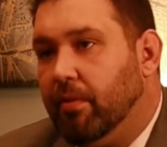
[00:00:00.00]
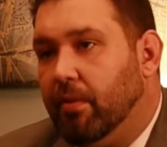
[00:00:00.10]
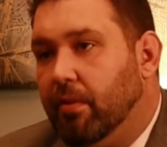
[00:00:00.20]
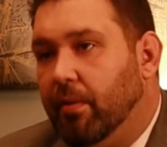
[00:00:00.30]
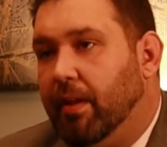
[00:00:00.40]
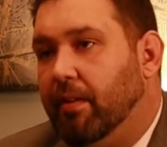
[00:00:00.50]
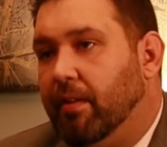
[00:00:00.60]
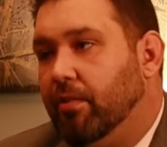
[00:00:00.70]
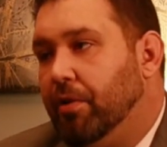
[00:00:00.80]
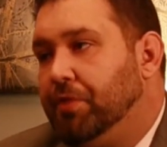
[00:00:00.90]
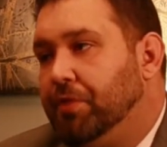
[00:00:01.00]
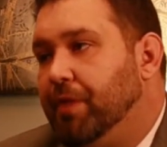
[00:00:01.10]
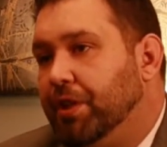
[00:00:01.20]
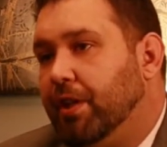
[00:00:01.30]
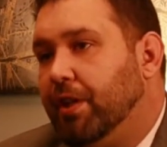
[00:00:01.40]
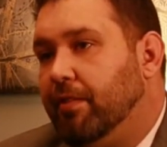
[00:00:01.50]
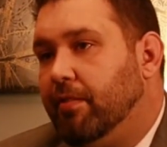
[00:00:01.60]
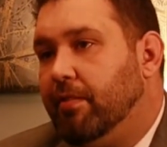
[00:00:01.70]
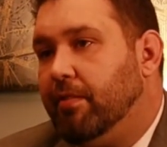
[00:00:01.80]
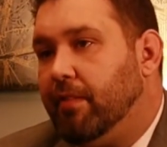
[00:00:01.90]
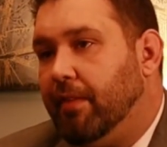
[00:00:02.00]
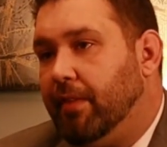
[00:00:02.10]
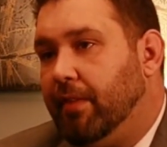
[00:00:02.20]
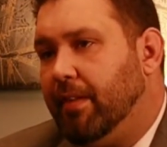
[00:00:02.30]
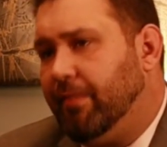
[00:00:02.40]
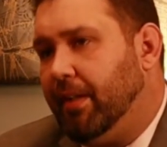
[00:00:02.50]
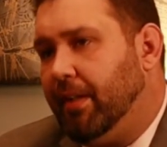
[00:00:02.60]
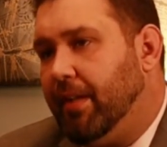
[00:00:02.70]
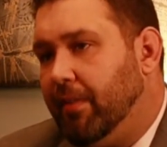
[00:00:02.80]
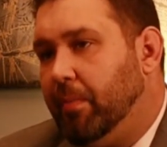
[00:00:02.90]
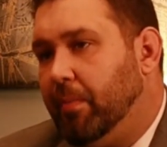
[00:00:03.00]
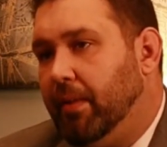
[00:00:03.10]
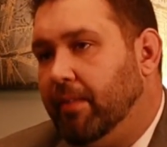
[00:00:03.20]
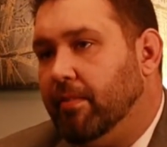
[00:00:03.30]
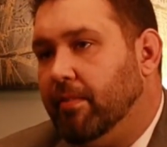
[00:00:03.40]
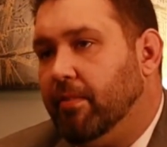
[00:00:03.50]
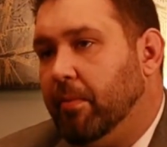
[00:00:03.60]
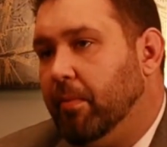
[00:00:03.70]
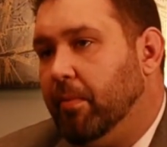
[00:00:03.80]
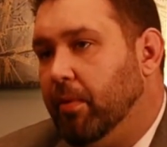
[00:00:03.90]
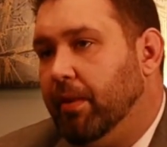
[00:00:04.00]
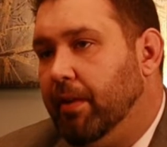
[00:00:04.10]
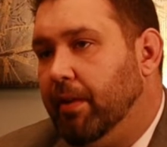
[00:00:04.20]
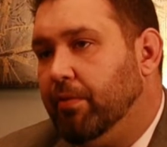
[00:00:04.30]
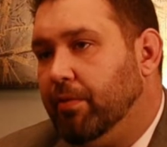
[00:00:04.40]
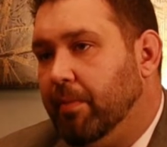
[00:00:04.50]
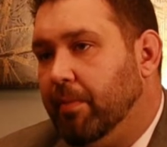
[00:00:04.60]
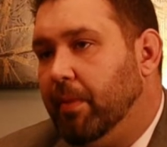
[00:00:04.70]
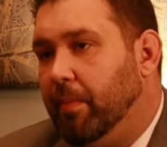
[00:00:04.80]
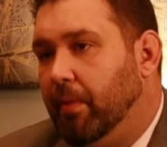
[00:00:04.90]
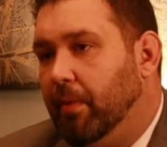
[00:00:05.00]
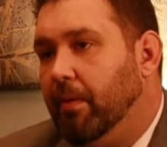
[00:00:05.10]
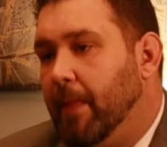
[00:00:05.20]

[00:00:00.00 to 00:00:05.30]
Okay. These large franchises and stuff, they definitely have their place in some communities for some people.